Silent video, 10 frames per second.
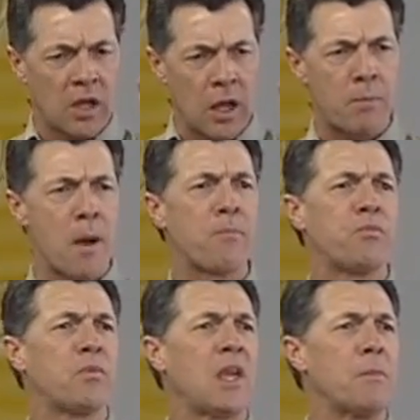Keep up,
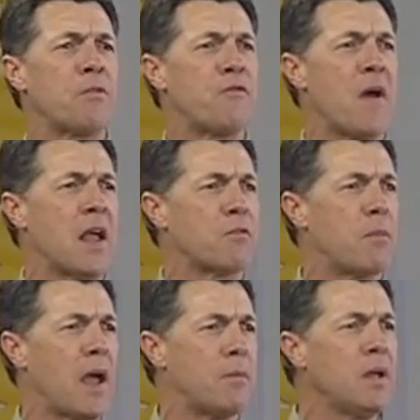keep the faith,
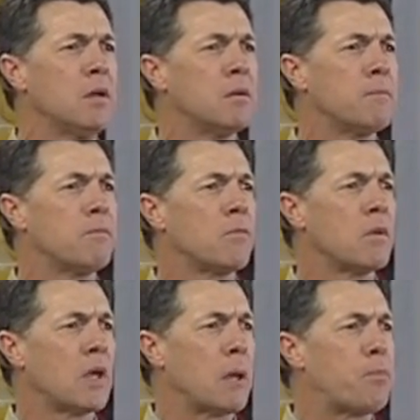baby.
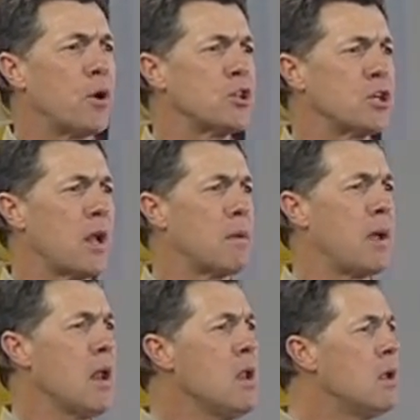Keep pushing, amen?